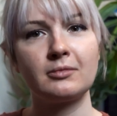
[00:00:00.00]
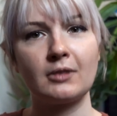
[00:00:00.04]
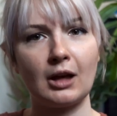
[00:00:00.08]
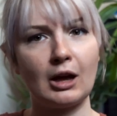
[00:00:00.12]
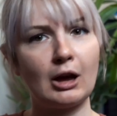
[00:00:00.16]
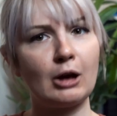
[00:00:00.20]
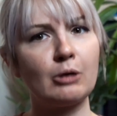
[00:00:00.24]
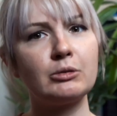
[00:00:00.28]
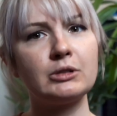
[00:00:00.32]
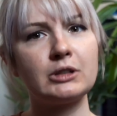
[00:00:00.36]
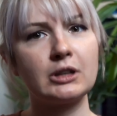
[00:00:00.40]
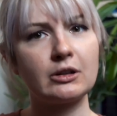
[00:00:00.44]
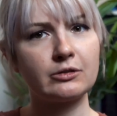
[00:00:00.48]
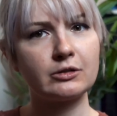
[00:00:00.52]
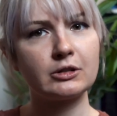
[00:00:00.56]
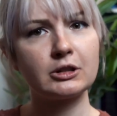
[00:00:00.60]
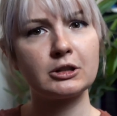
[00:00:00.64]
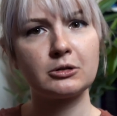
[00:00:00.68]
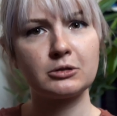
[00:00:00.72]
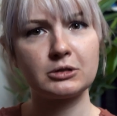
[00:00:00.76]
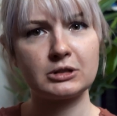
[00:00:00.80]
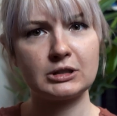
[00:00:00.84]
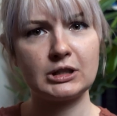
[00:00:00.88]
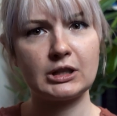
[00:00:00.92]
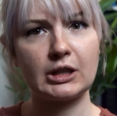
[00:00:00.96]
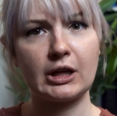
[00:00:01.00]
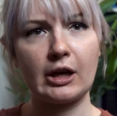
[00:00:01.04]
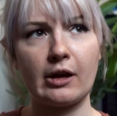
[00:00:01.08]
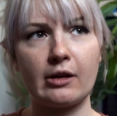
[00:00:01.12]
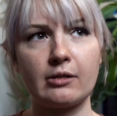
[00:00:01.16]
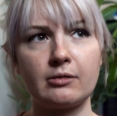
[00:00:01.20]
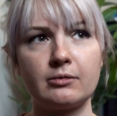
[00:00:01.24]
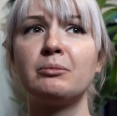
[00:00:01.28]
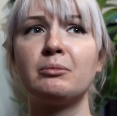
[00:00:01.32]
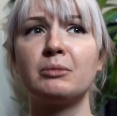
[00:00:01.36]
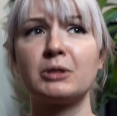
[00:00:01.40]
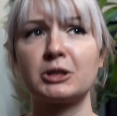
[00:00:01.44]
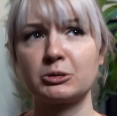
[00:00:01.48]
I would definitely go see
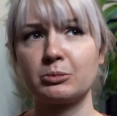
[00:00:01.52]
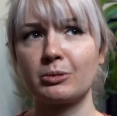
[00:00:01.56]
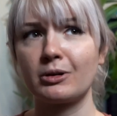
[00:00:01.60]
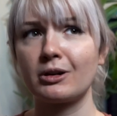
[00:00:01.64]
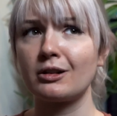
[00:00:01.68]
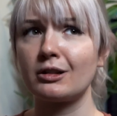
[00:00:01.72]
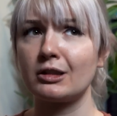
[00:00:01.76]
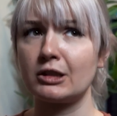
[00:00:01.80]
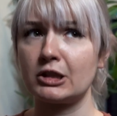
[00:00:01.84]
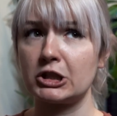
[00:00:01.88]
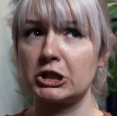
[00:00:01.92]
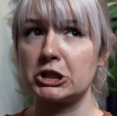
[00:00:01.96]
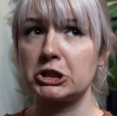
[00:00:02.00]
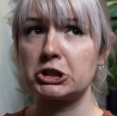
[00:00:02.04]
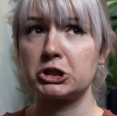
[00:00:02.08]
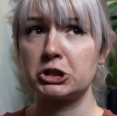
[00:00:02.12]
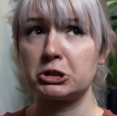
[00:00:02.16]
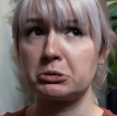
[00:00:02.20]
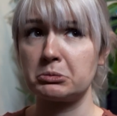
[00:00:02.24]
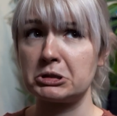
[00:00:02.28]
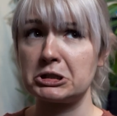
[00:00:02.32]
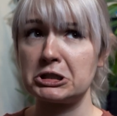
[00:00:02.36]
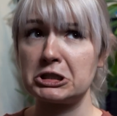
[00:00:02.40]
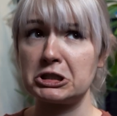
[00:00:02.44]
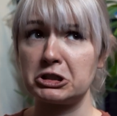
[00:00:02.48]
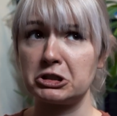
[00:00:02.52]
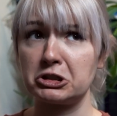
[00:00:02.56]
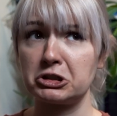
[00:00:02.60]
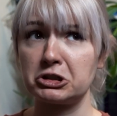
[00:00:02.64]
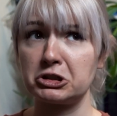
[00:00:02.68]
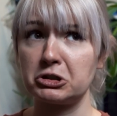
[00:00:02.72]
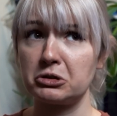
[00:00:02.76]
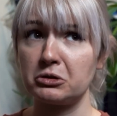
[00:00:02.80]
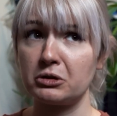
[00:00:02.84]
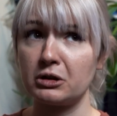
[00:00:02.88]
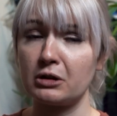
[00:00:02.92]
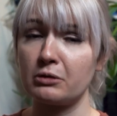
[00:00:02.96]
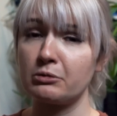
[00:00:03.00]
that. Much better than the Terminator
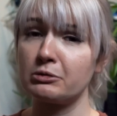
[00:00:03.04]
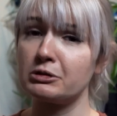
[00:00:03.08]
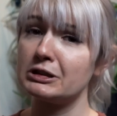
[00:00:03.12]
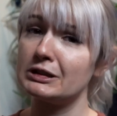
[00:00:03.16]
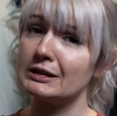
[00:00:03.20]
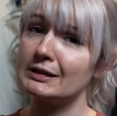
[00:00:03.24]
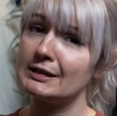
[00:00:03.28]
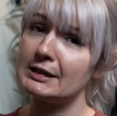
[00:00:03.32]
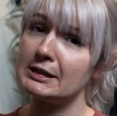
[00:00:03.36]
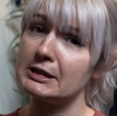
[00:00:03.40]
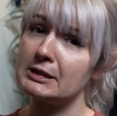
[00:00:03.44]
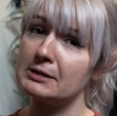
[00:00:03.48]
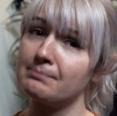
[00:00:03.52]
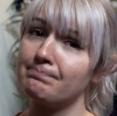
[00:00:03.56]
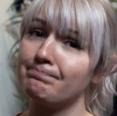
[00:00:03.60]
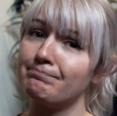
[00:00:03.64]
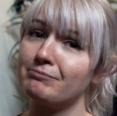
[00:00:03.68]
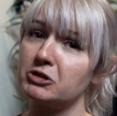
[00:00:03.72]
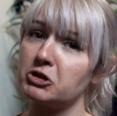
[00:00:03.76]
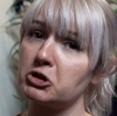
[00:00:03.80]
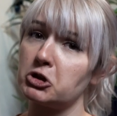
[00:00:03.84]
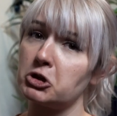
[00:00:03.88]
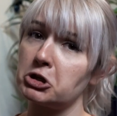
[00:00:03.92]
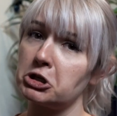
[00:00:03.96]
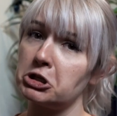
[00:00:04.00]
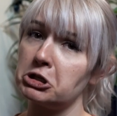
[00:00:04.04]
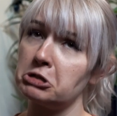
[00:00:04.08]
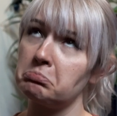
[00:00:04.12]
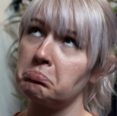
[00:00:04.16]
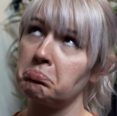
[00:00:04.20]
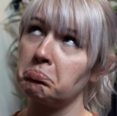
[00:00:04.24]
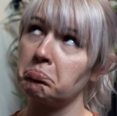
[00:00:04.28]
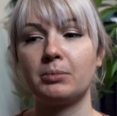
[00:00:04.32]
show that was there. Sorry.